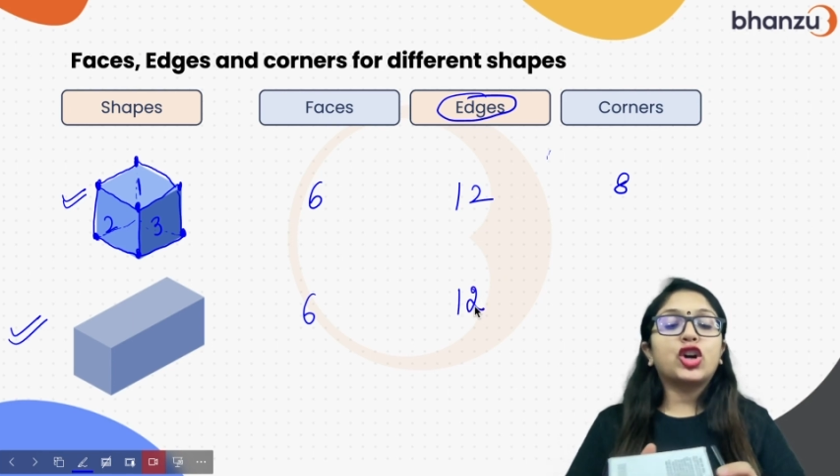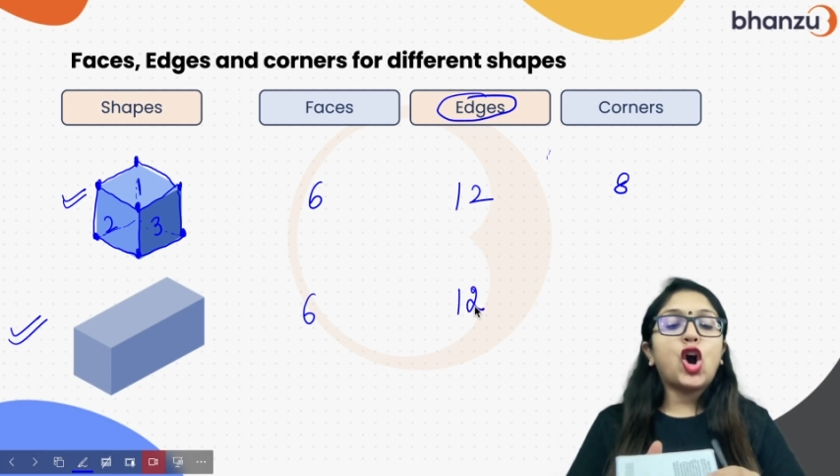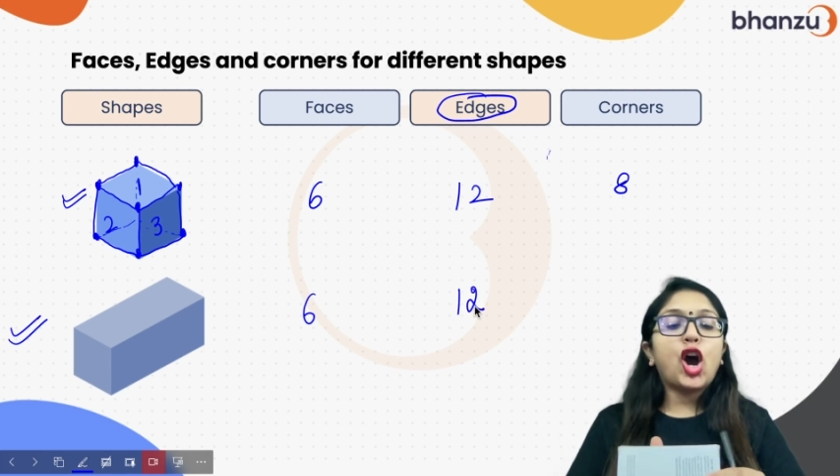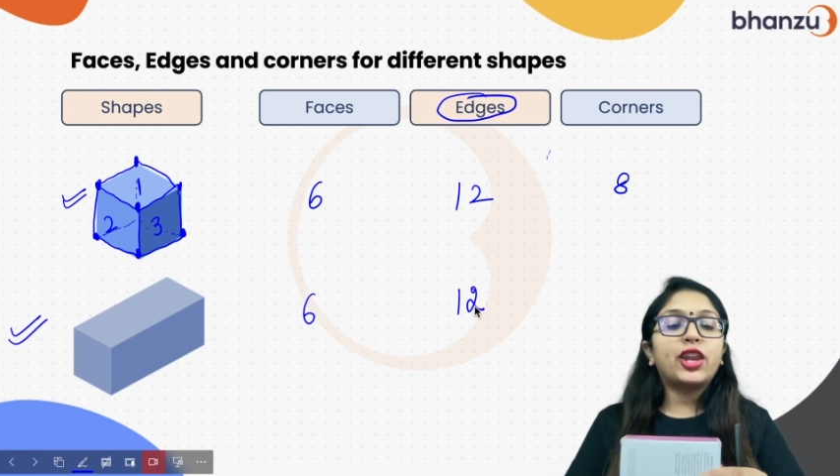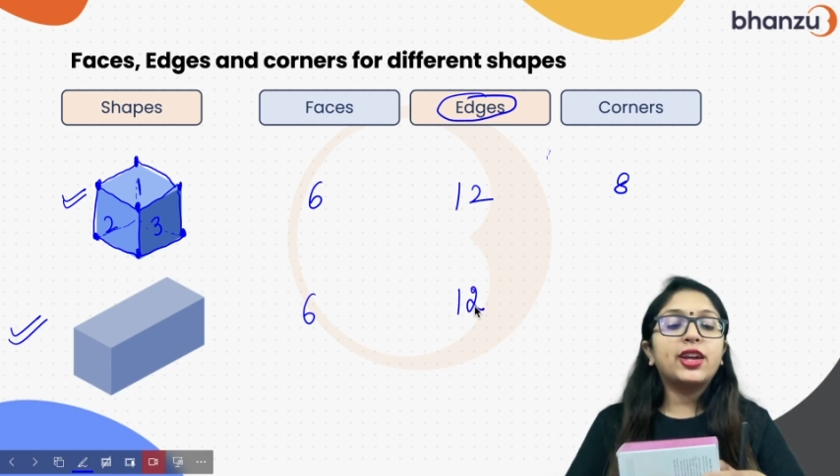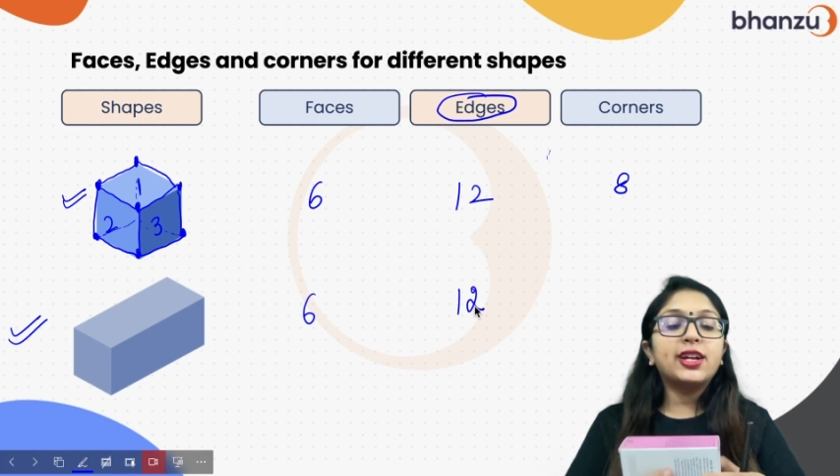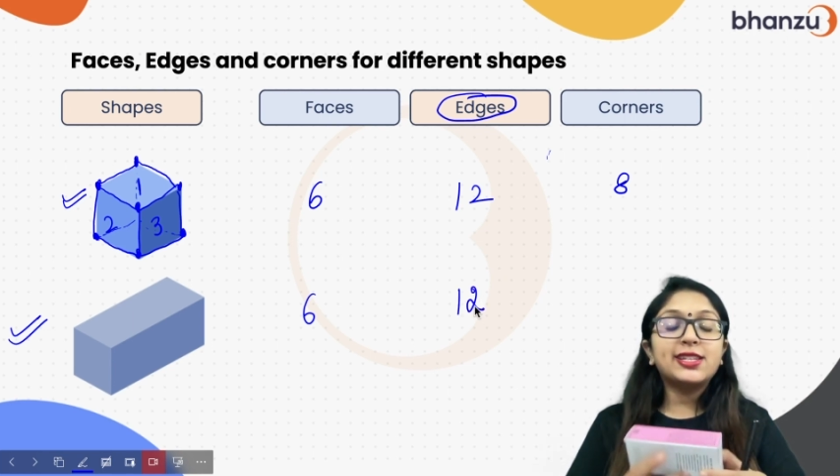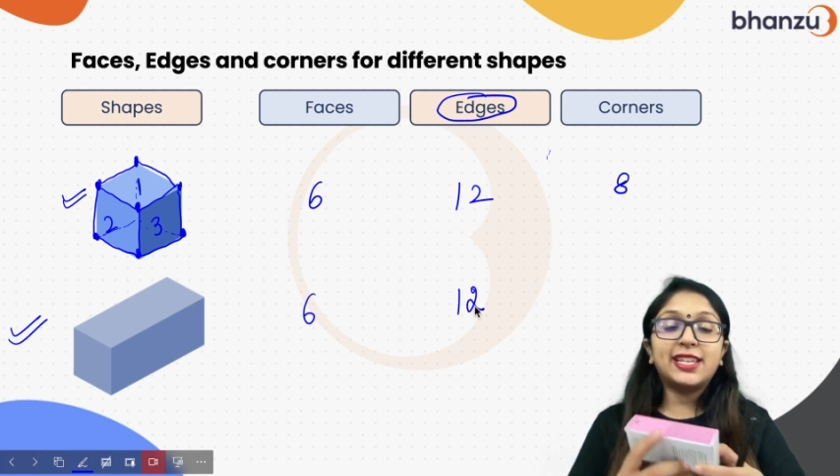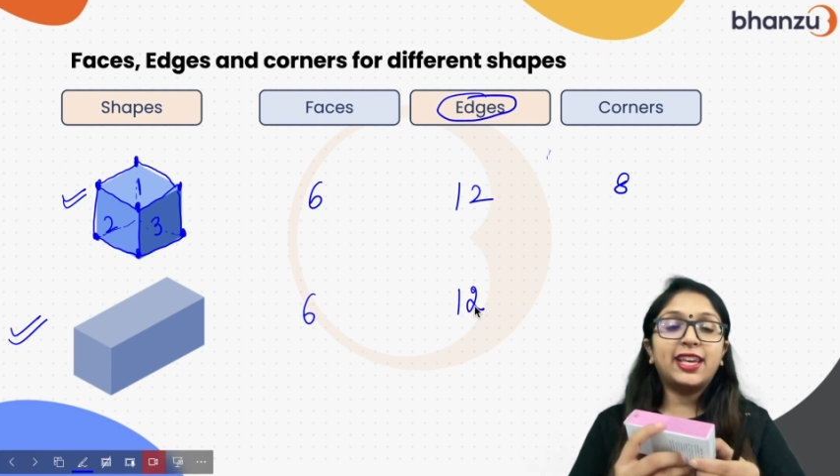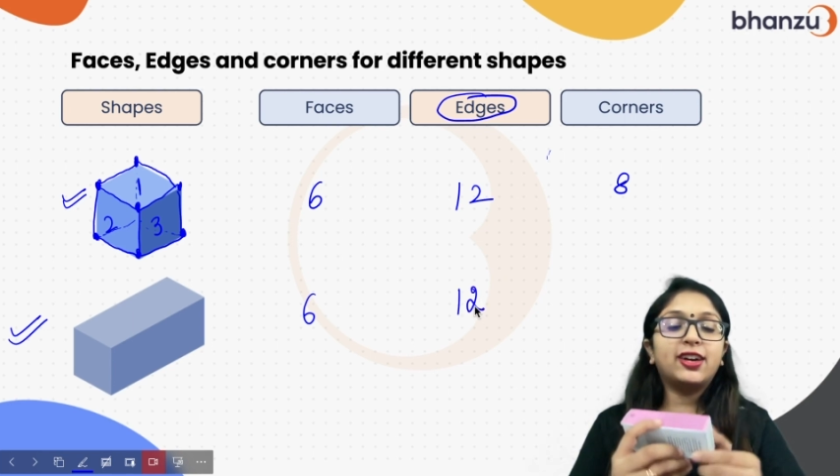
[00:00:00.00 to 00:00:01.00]
corners.
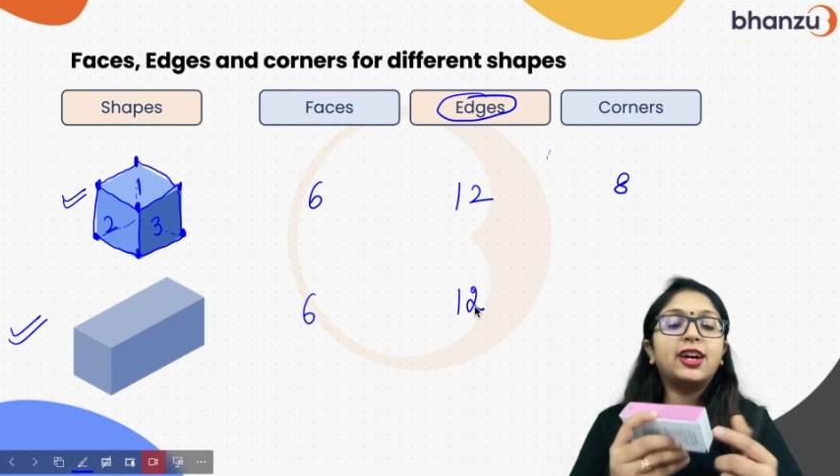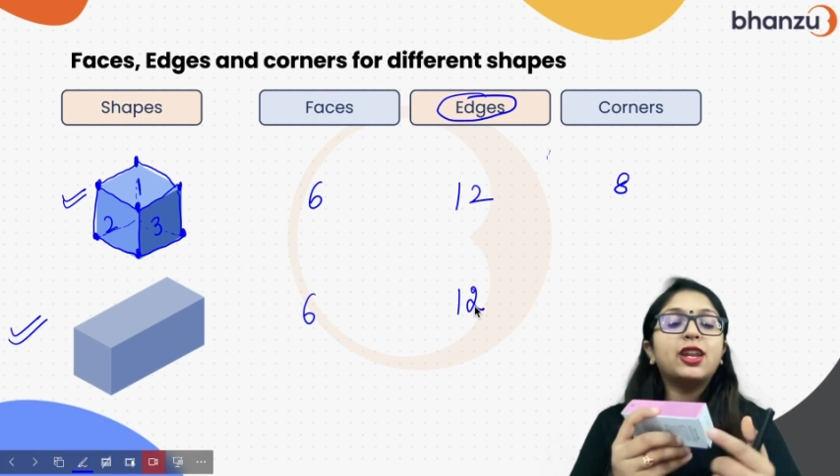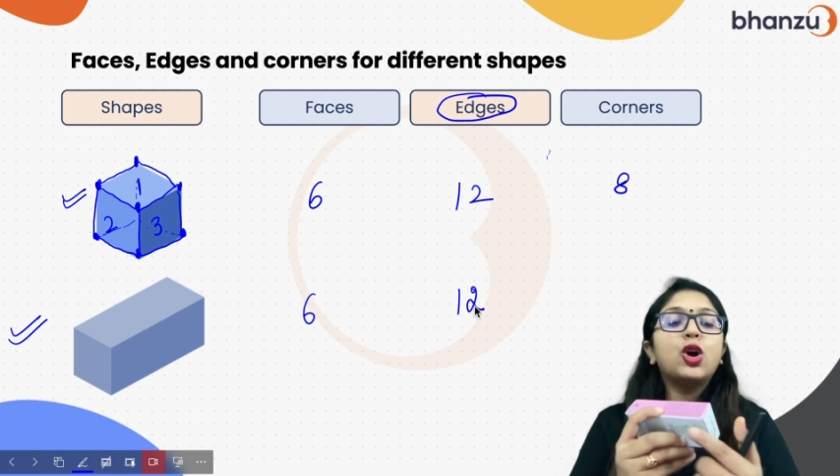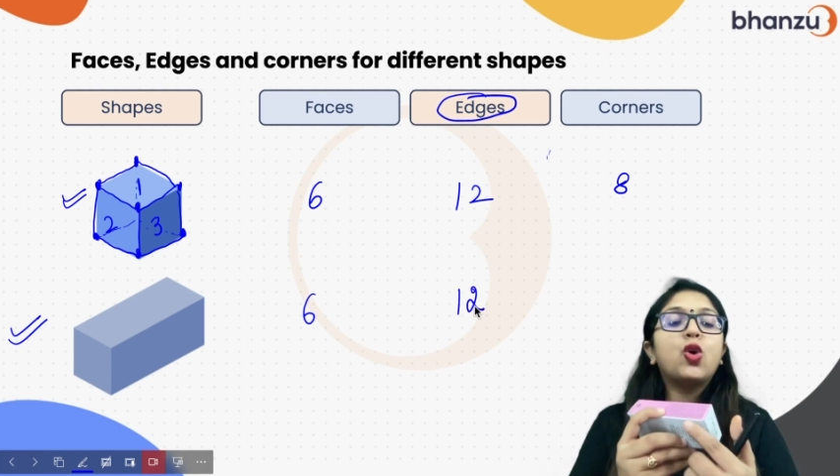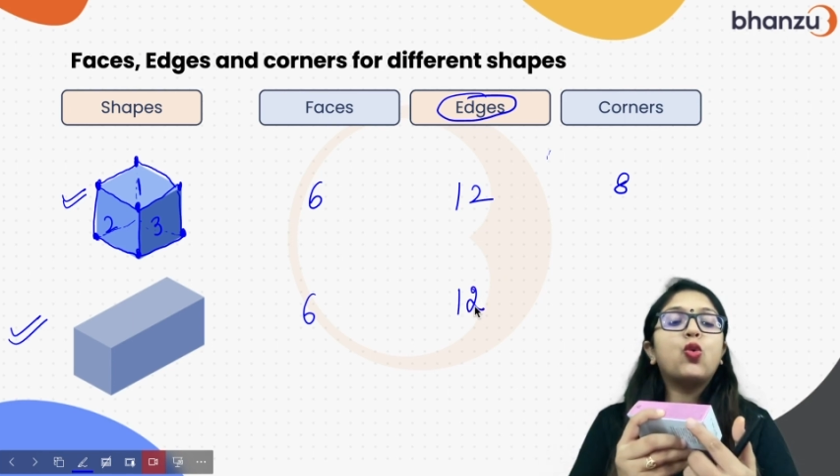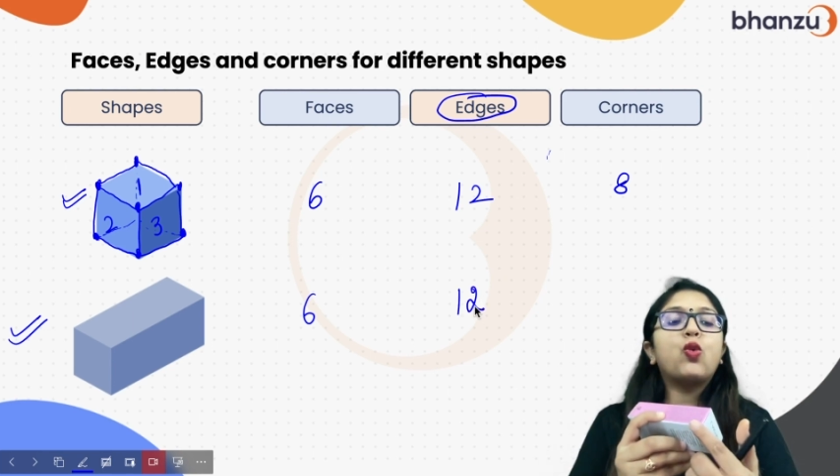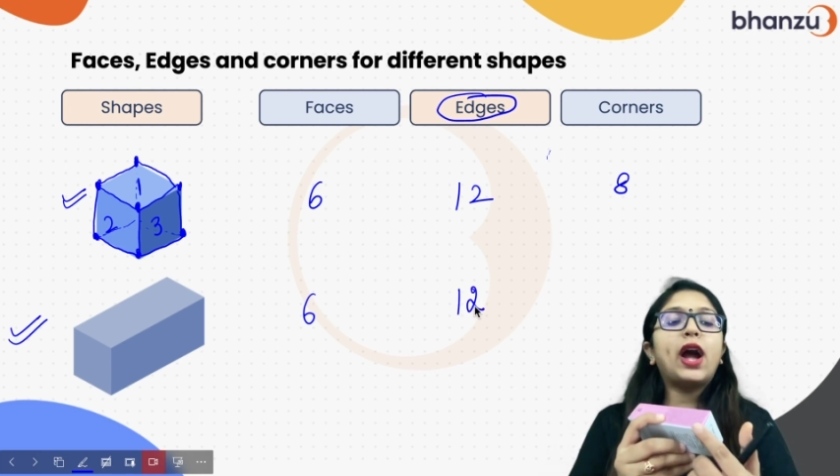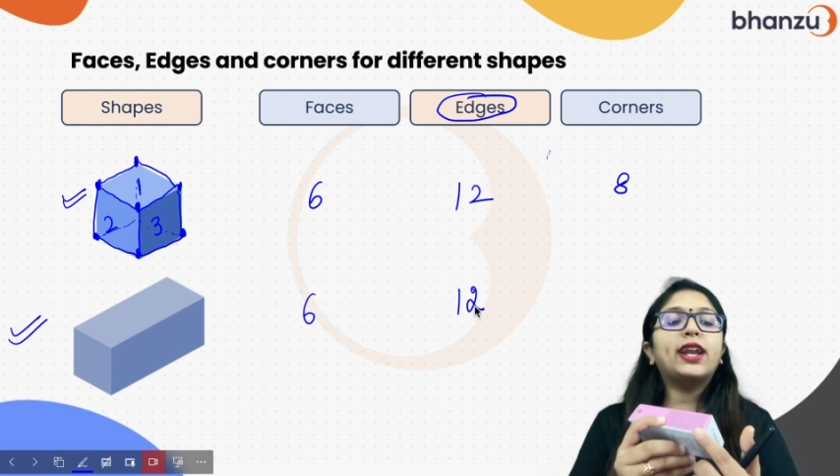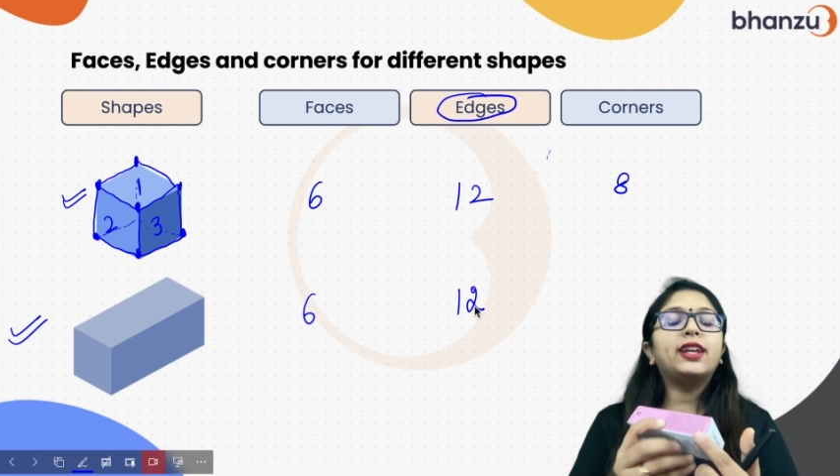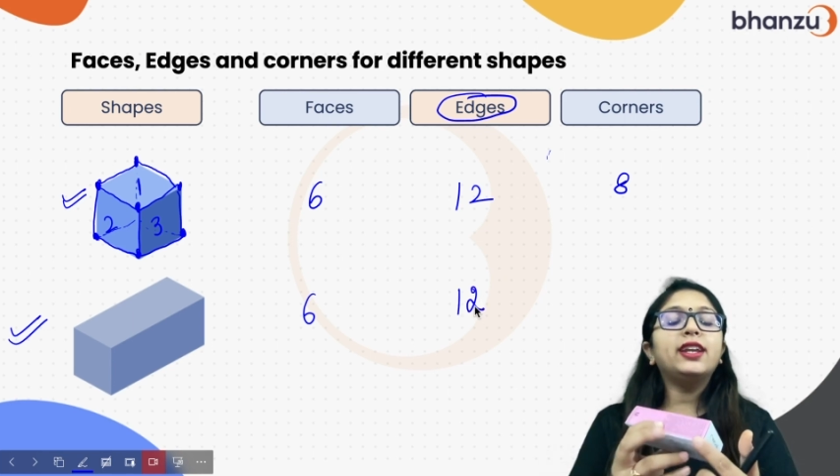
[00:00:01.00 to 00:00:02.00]
Here
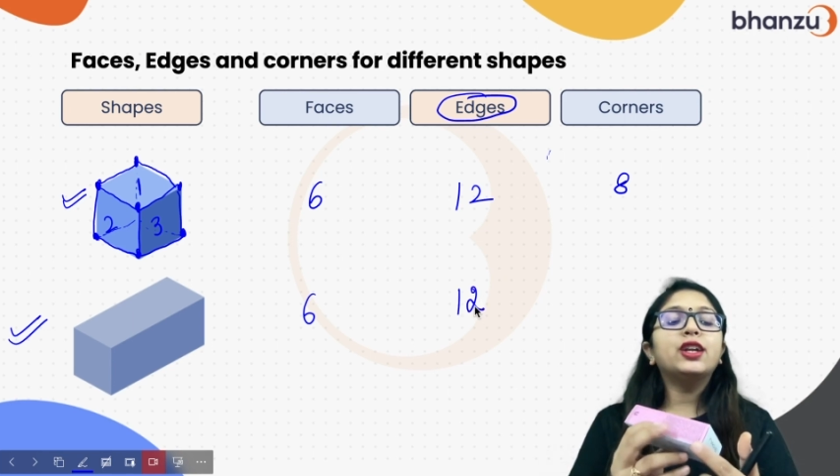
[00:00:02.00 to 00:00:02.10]
1,